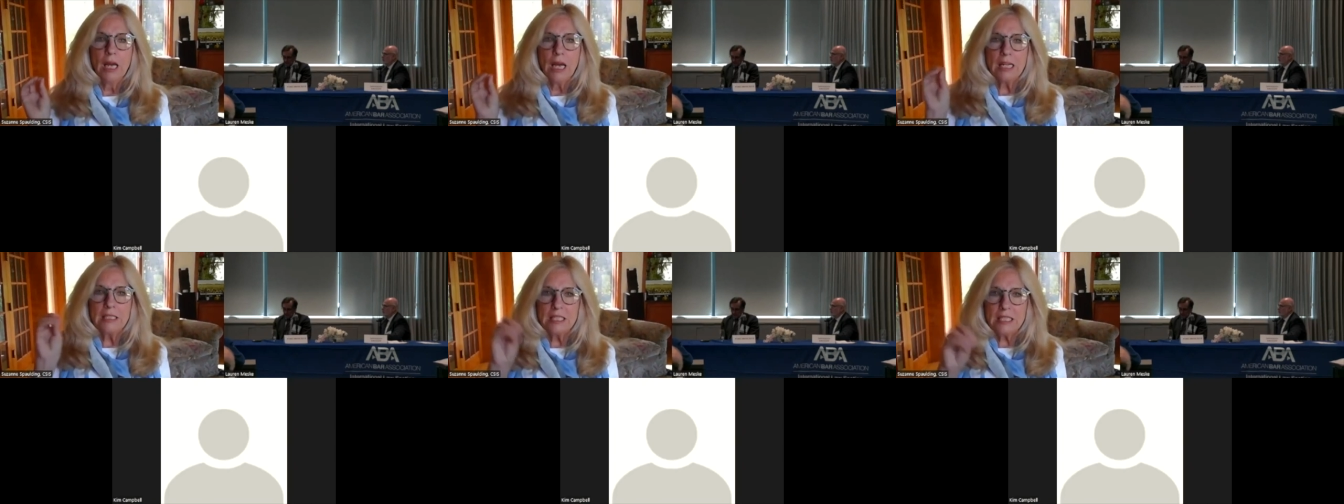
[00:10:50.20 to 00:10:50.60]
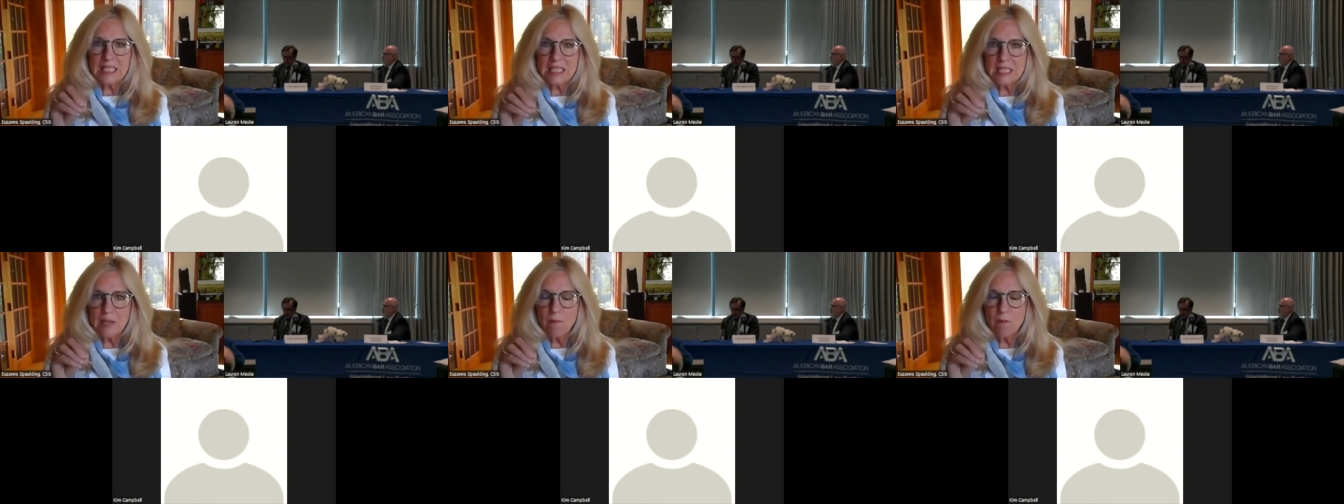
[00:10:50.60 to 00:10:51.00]
and
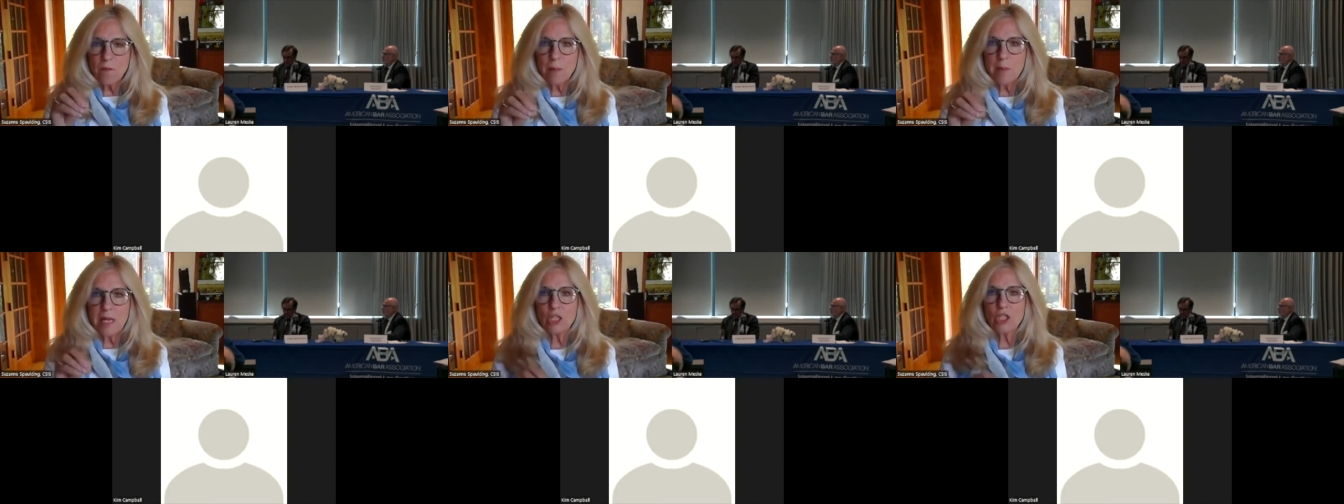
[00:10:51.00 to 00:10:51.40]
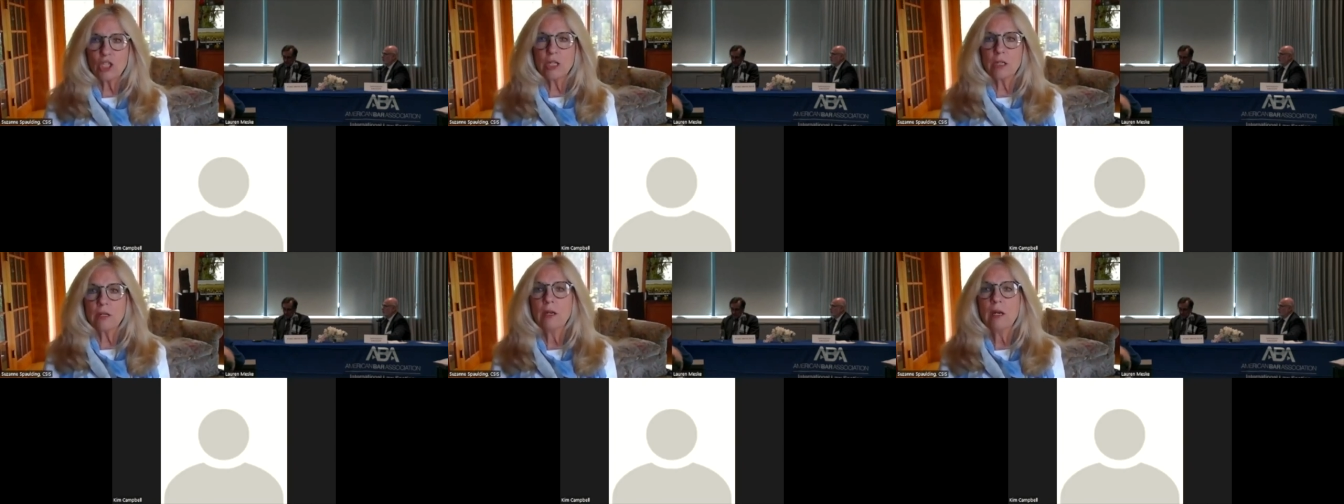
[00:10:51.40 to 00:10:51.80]

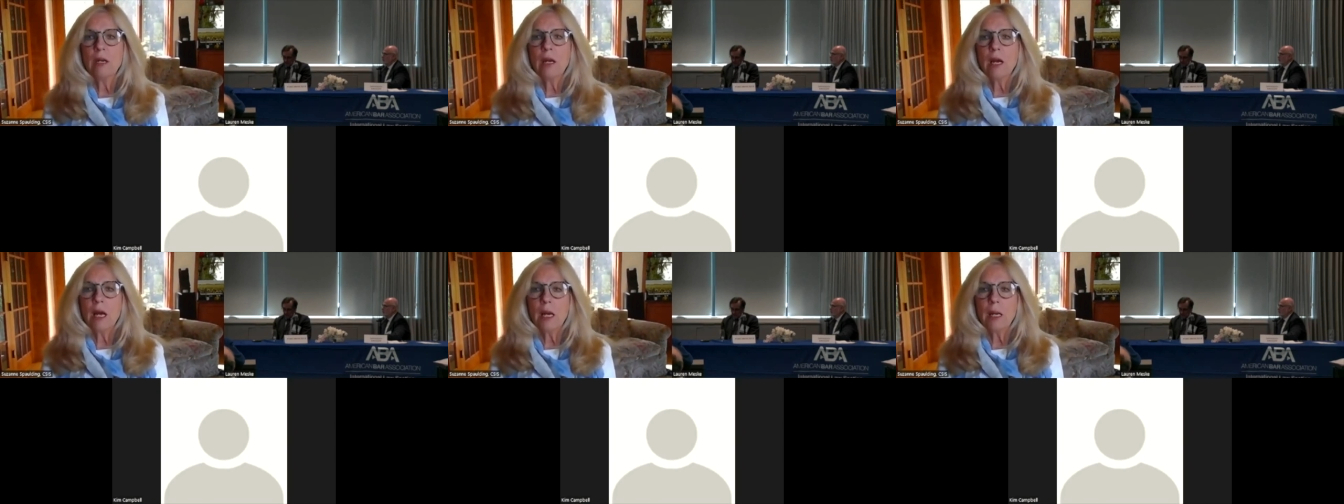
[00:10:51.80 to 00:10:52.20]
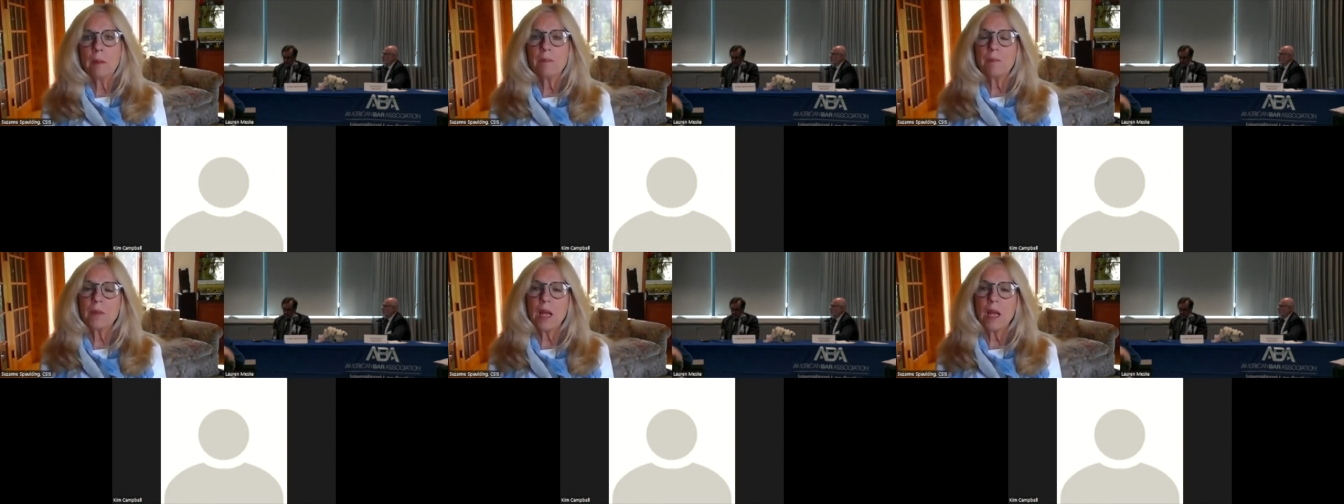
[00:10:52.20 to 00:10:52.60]
disinformation
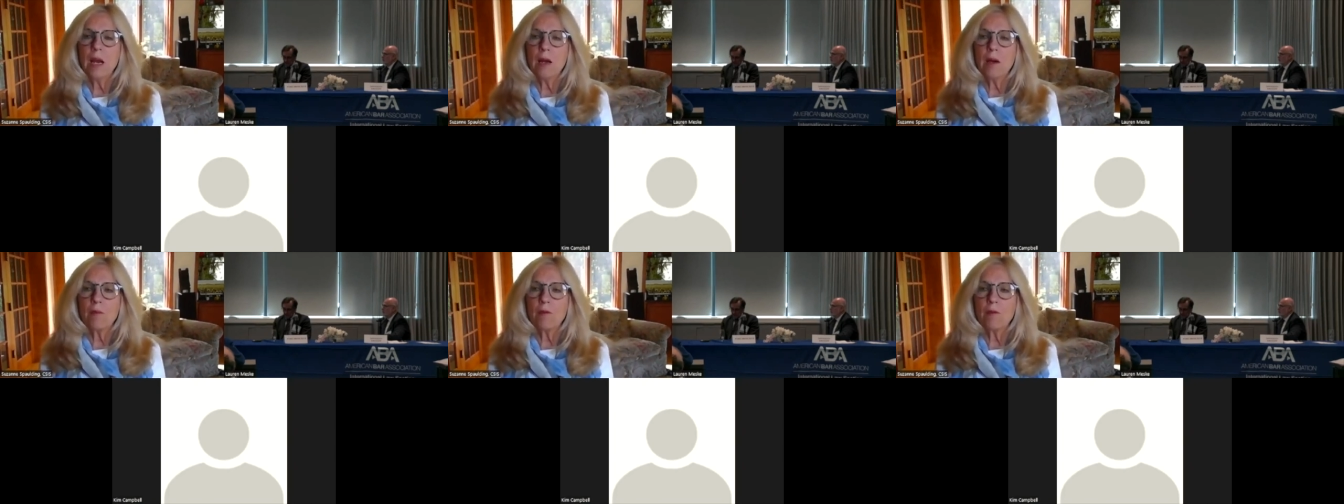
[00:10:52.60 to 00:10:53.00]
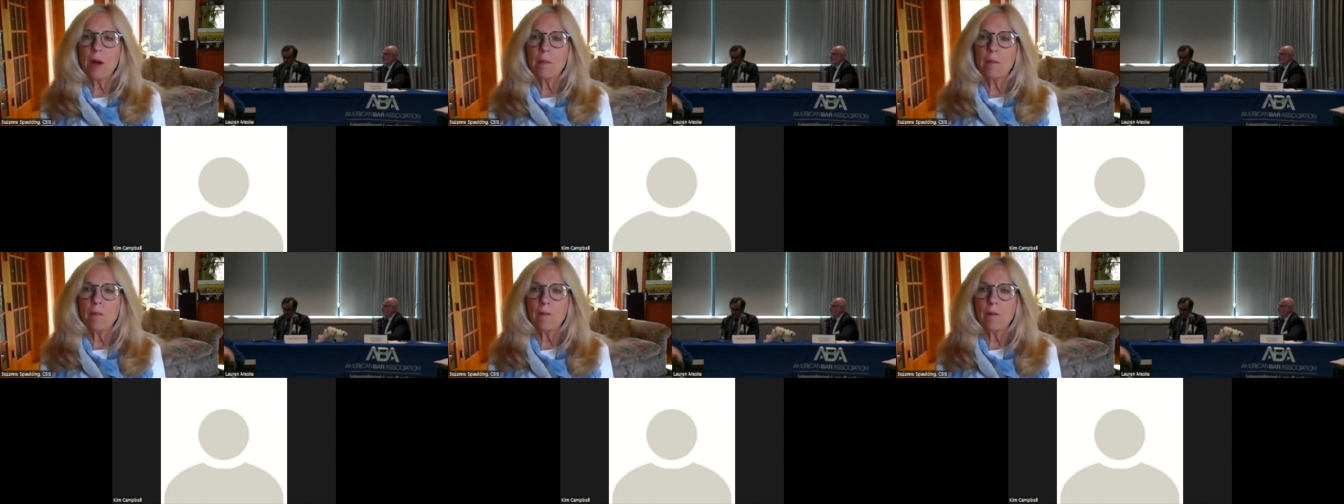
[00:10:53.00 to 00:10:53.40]
um, uh,
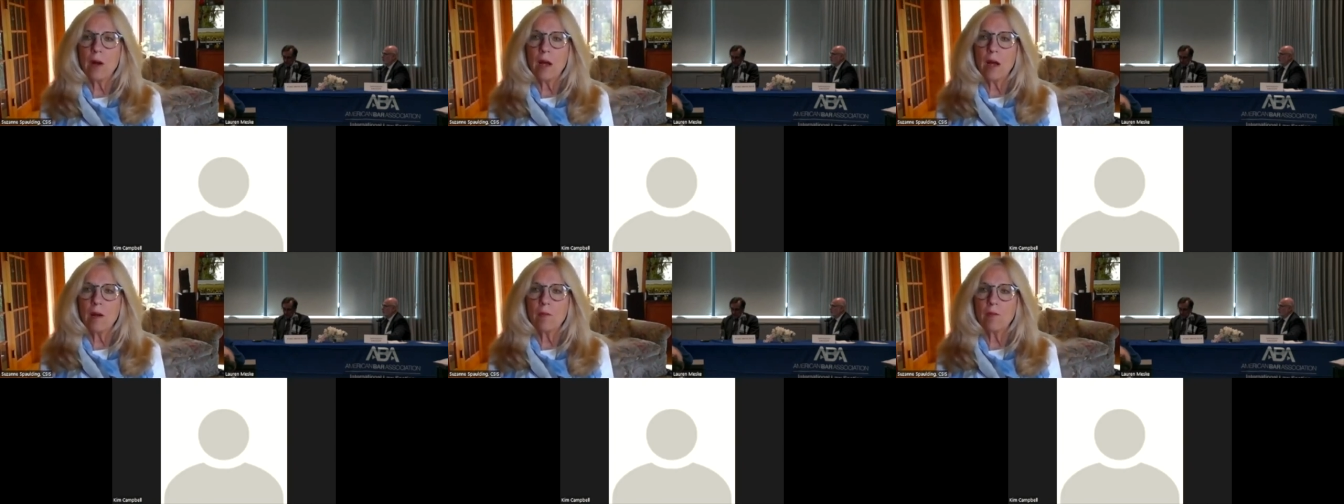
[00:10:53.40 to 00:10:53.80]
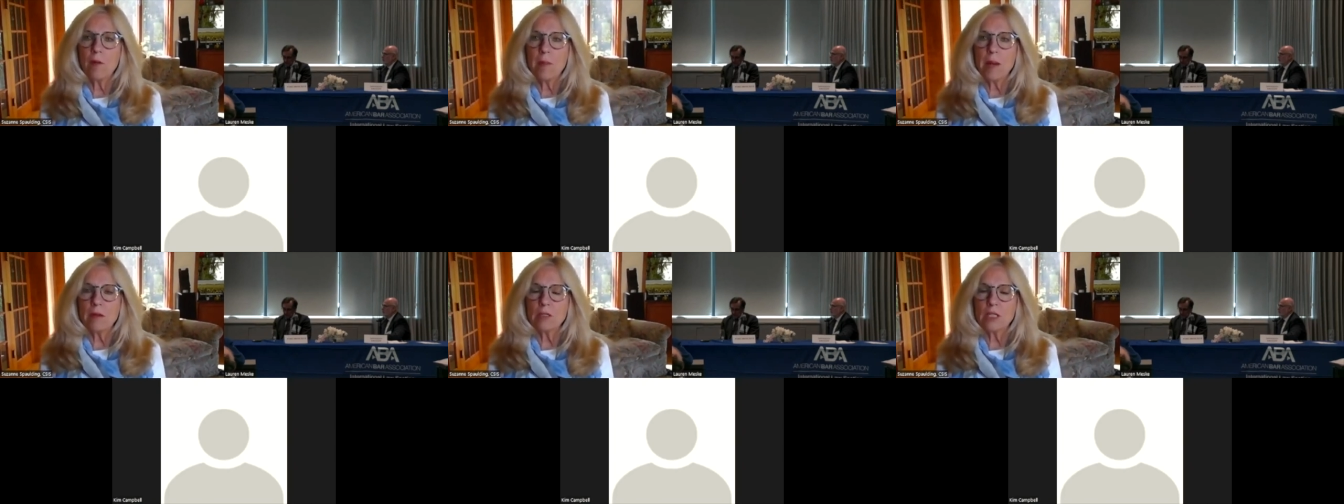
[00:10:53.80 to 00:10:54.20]
from, uh,
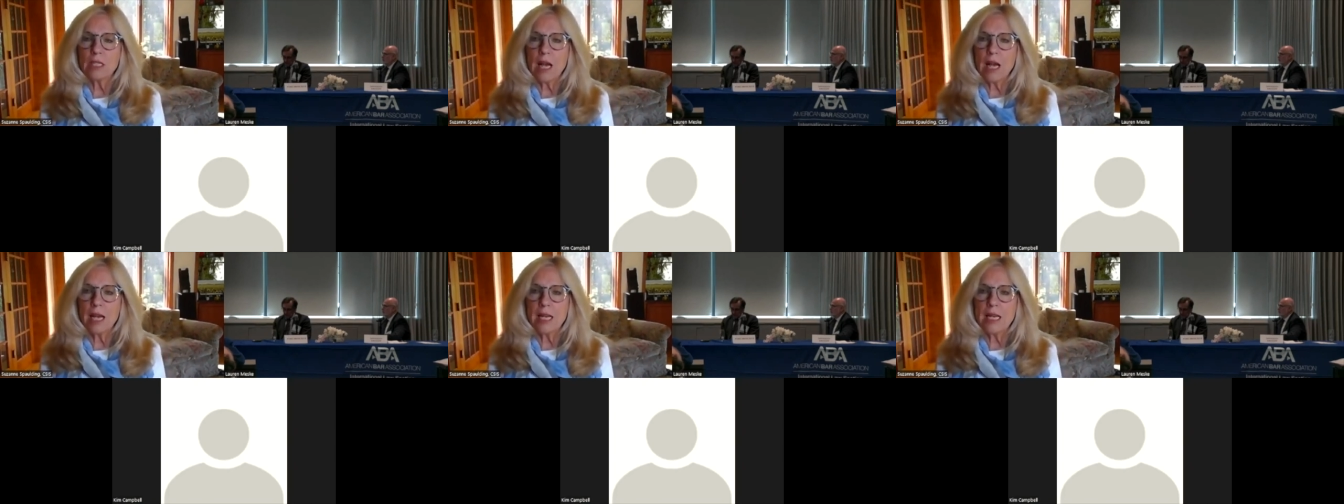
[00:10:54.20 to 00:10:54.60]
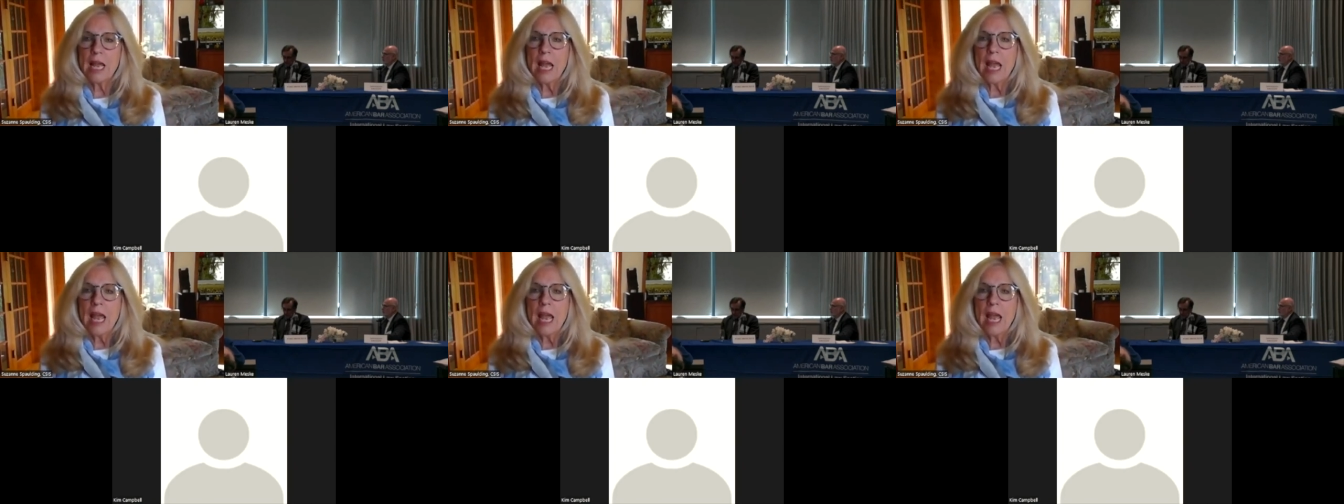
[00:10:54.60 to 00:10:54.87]
from outside,